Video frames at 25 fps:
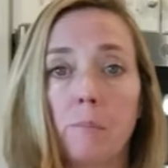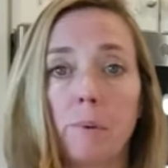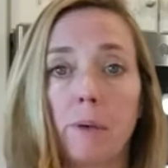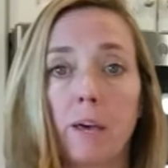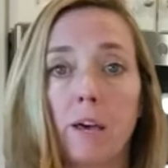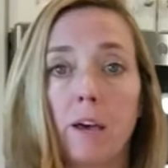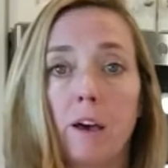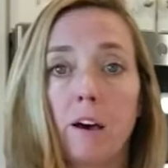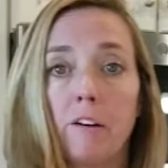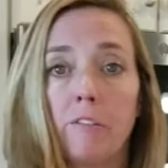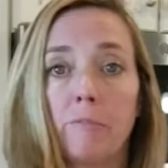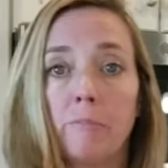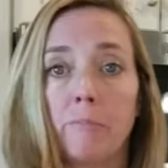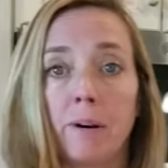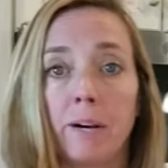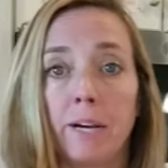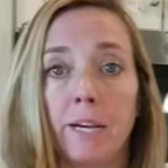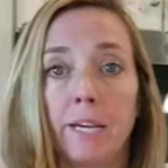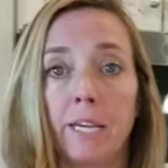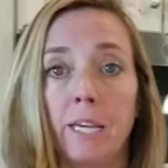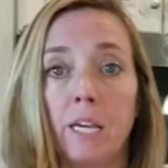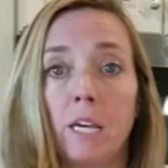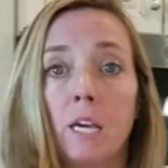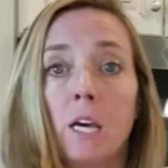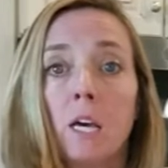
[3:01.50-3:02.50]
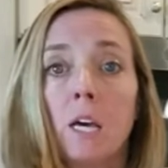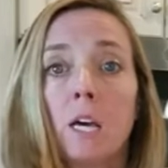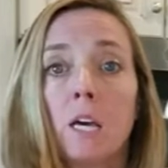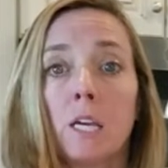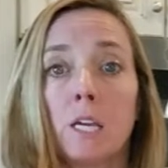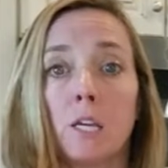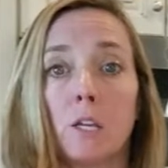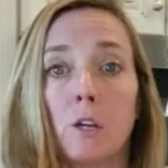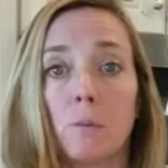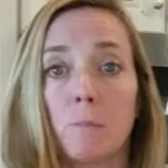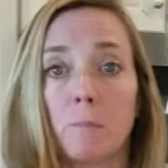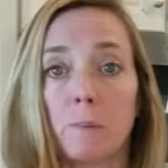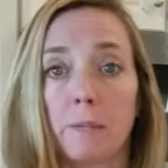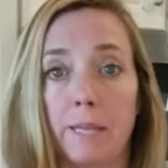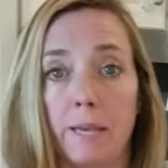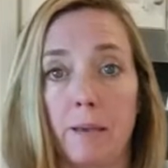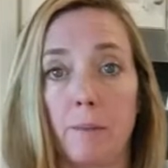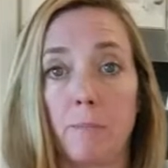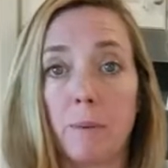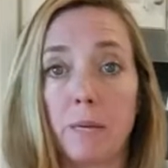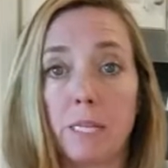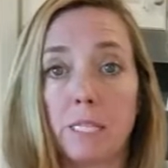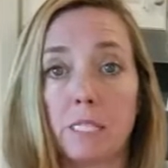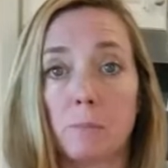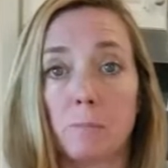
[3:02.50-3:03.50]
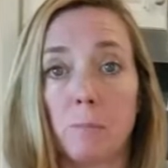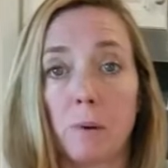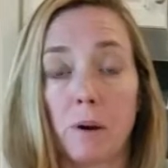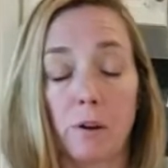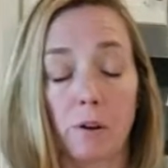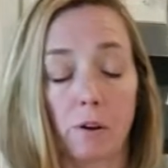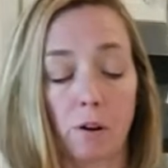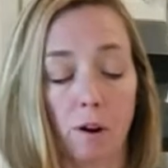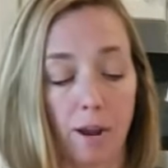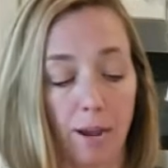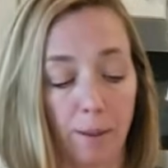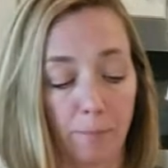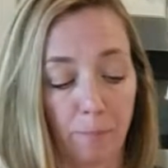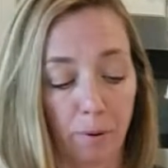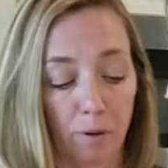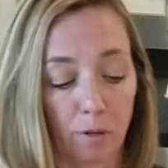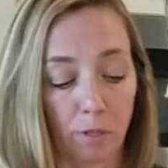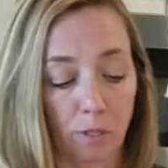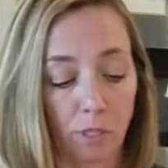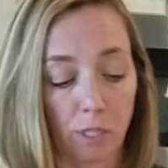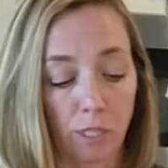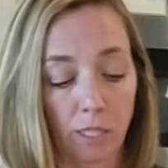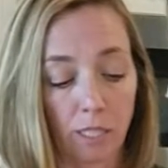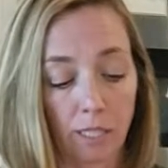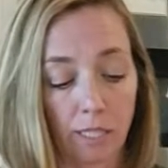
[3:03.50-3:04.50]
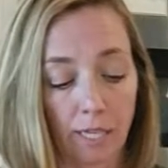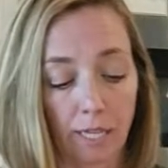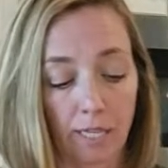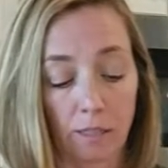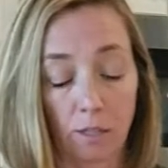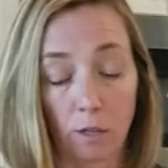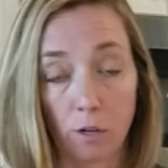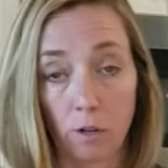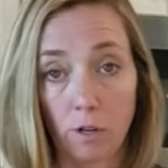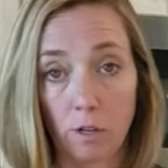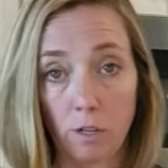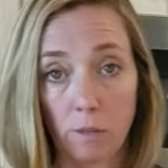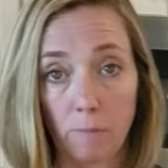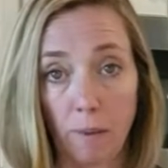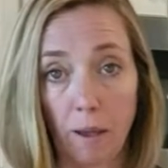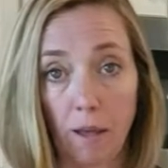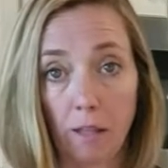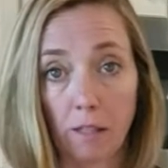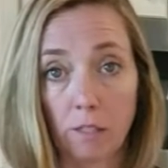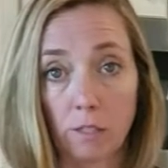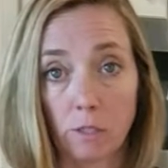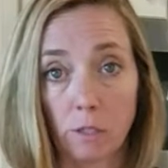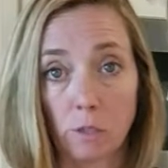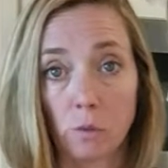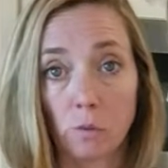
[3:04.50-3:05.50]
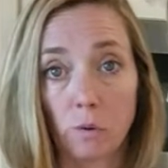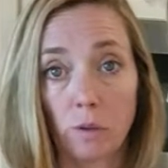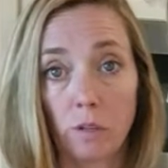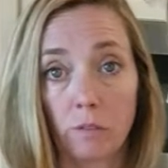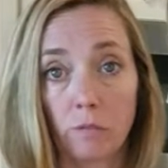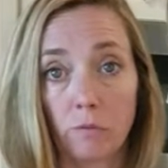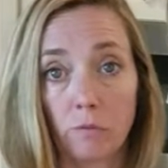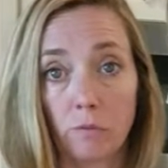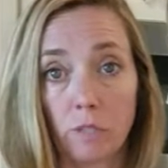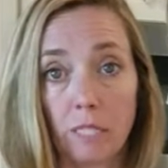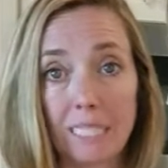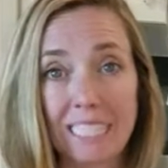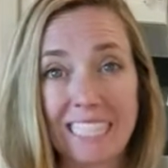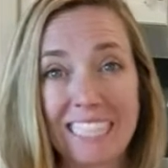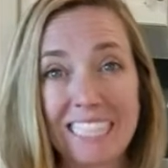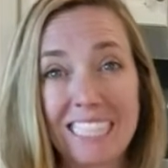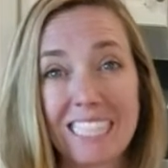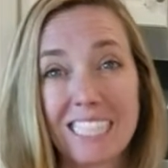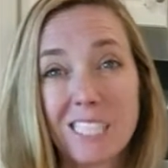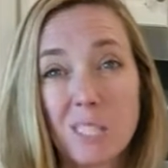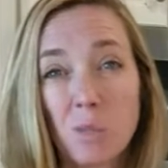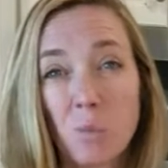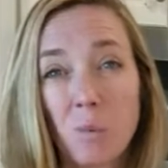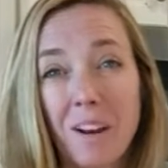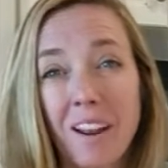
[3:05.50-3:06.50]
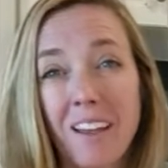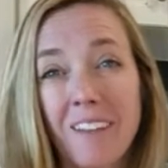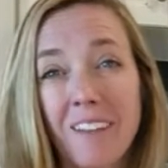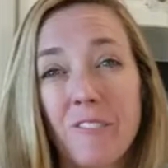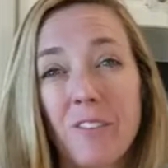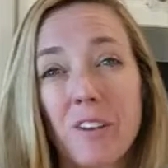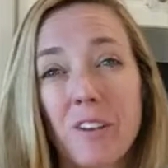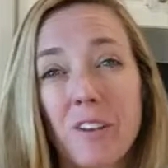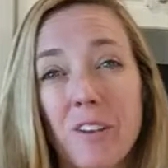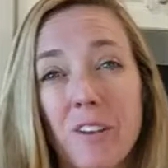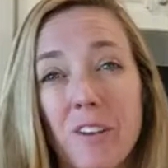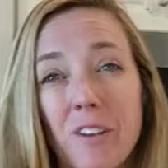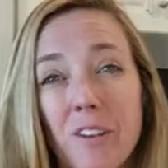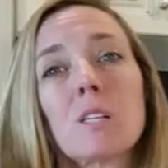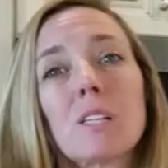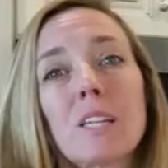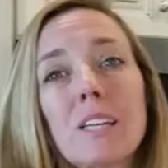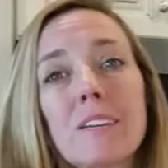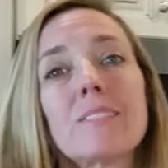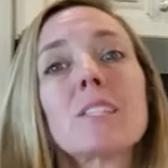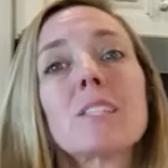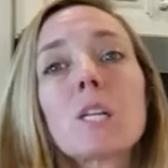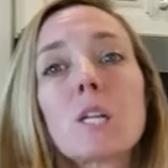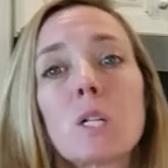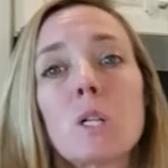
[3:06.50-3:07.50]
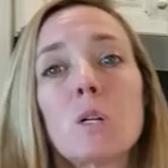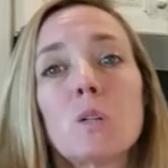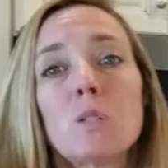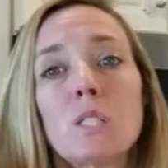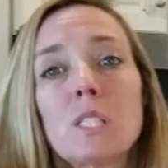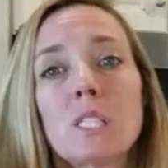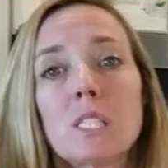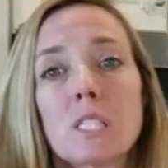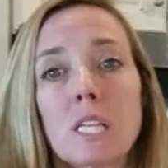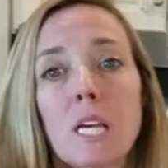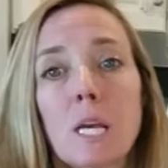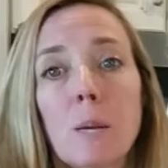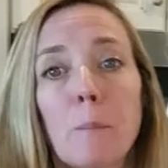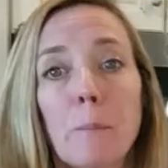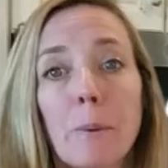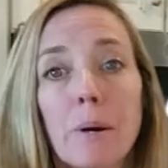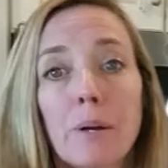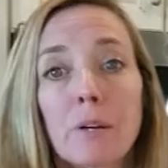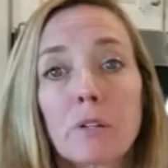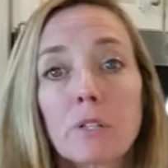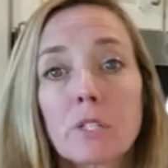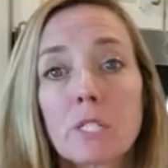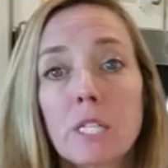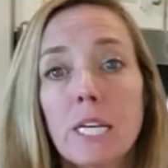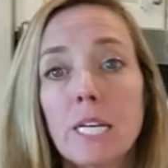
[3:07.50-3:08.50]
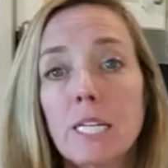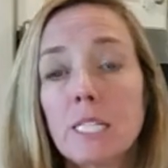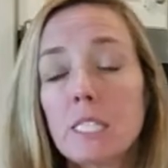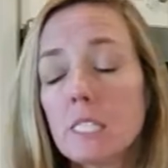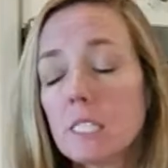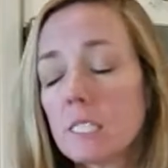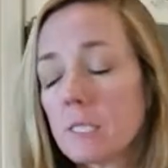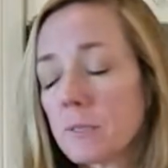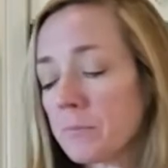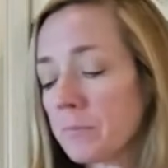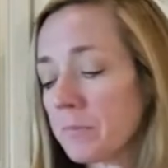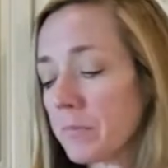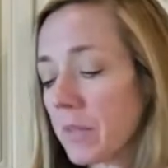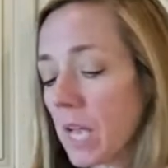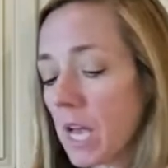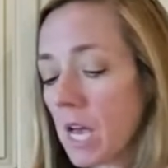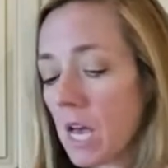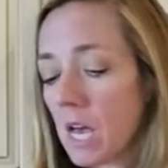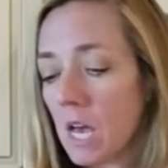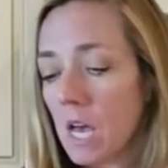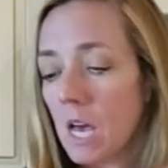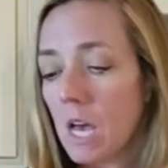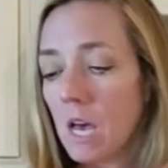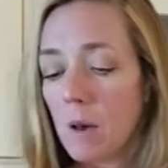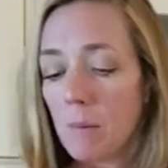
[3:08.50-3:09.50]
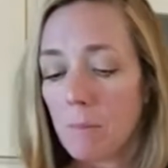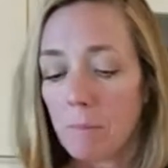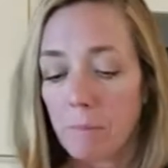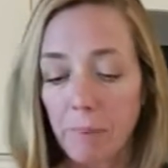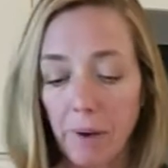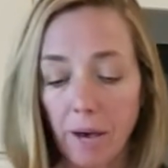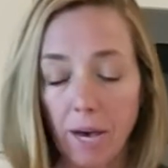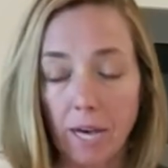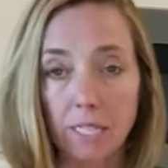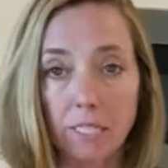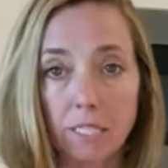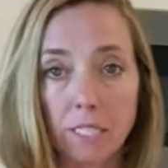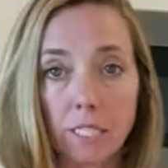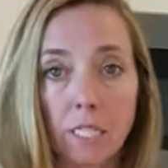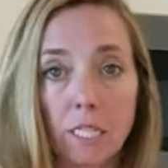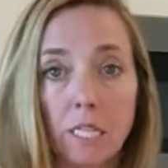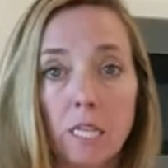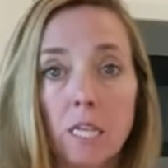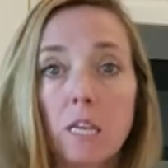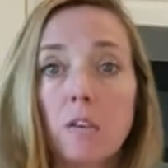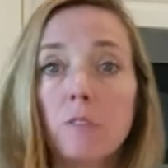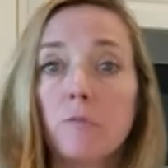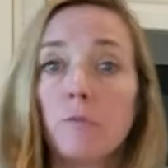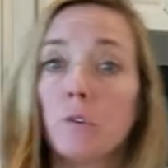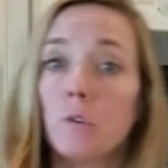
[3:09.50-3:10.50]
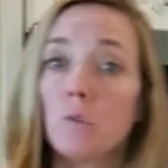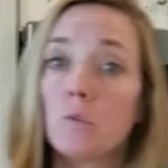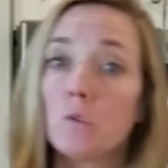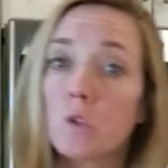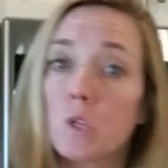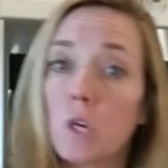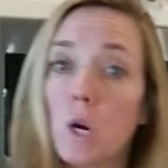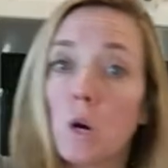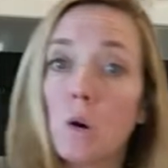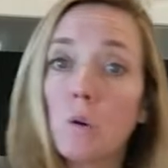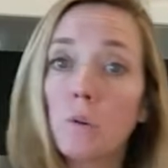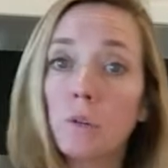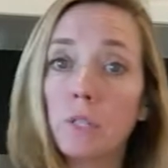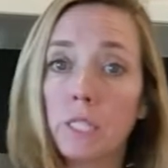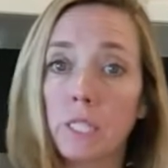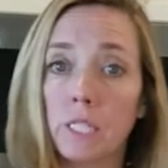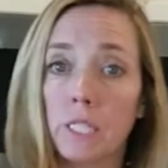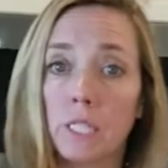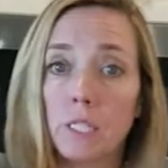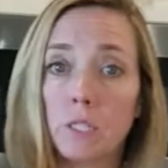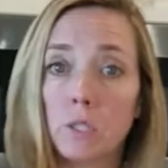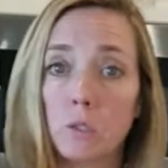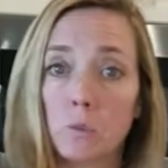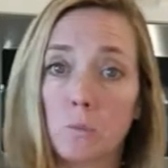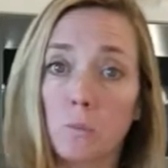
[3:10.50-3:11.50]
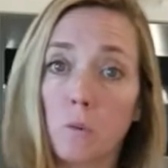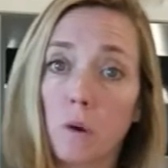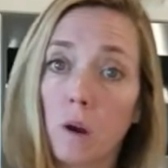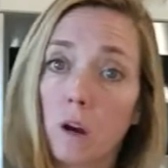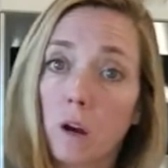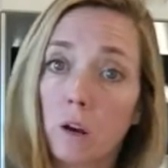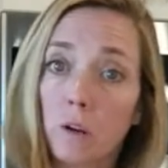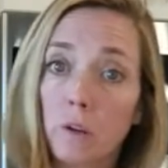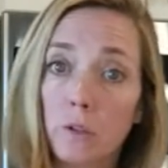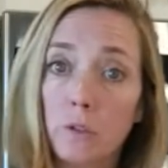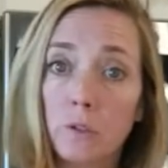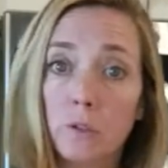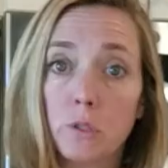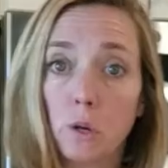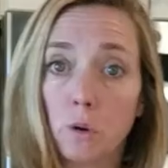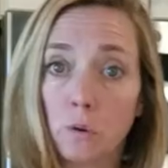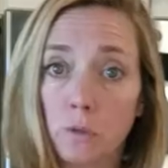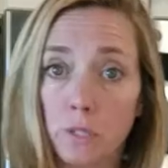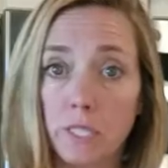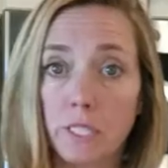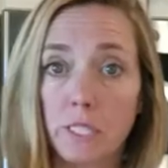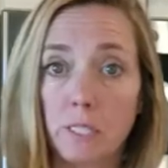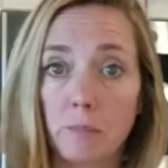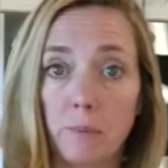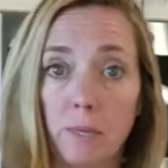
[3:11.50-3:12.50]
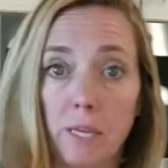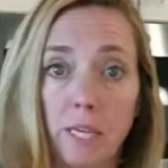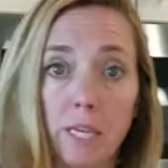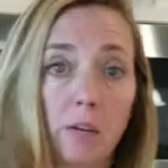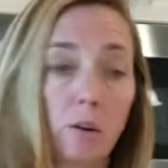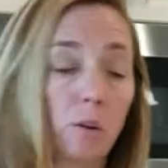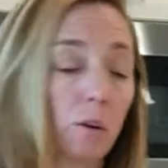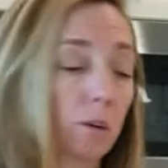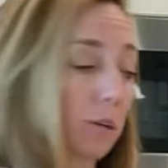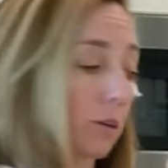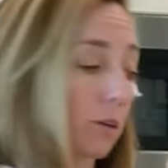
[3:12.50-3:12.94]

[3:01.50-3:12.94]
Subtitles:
bit of my plant-based butter. I personally like the Earth Balance Soy Free. This is the one I feel gives the closest like butter taste. But if you don't need to be, or